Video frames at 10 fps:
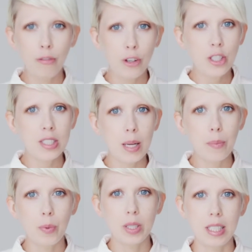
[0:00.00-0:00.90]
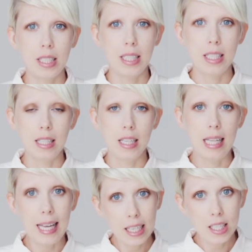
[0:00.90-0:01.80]
First step was getting the
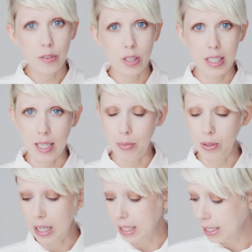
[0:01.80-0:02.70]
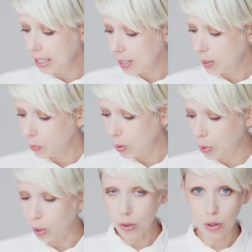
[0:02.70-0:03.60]
legs for the table, and these we
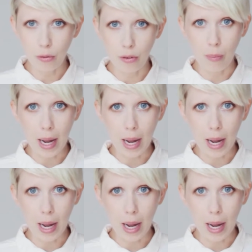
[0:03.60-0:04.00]
bought from